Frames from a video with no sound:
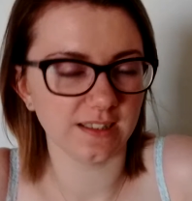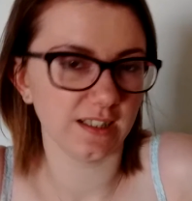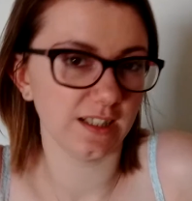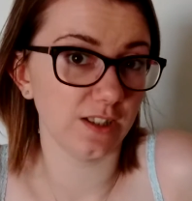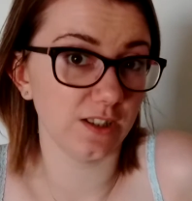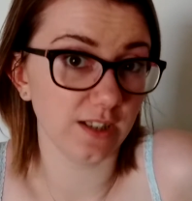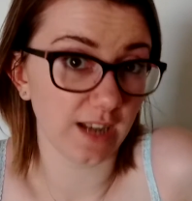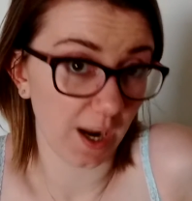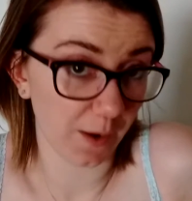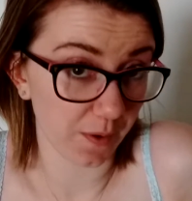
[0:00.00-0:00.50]

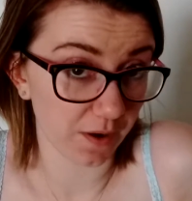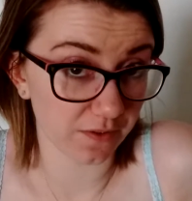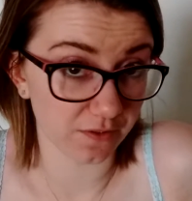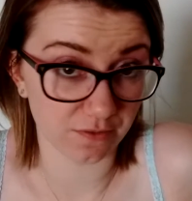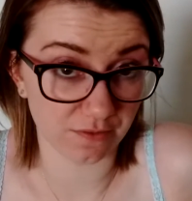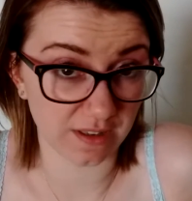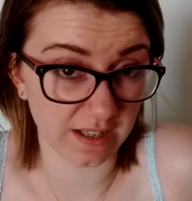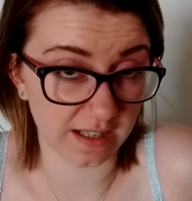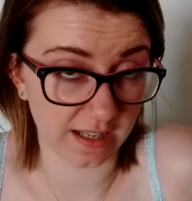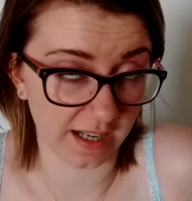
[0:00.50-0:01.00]
did, however,
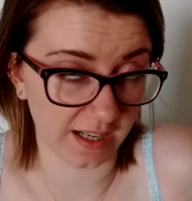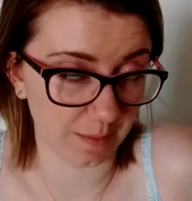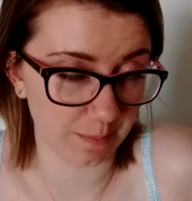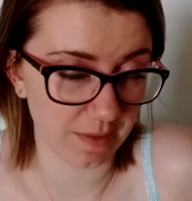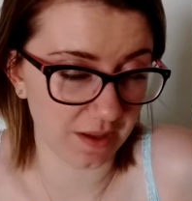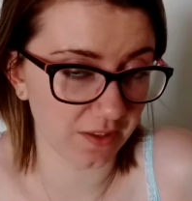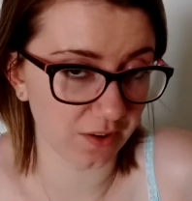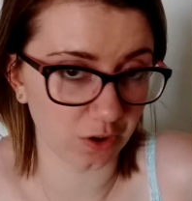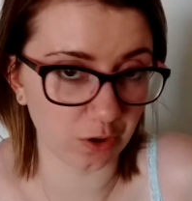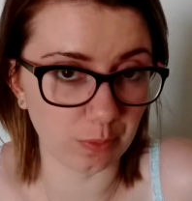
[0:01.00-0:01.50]
read like a
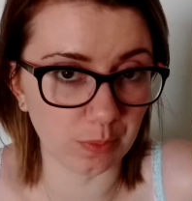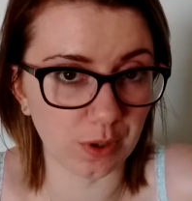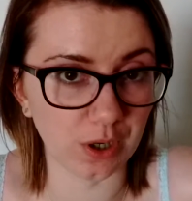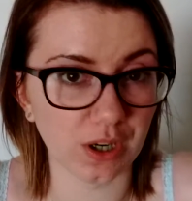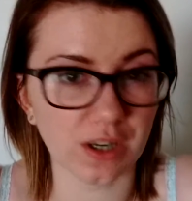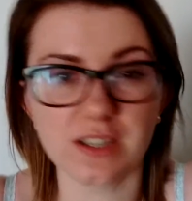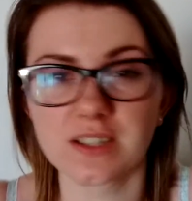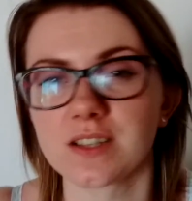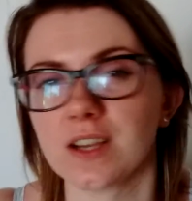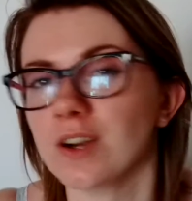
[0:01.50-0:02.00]
mythical
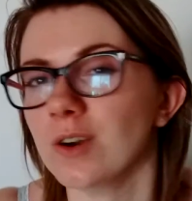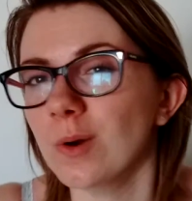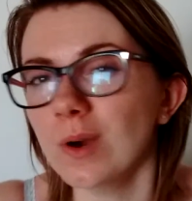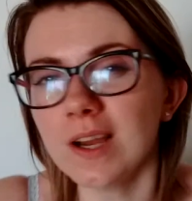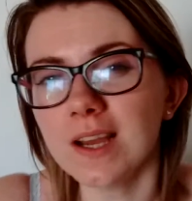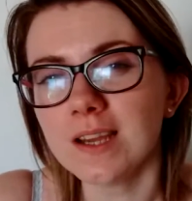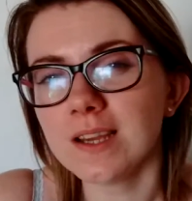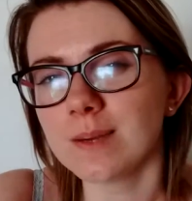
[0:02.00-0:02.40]
book, so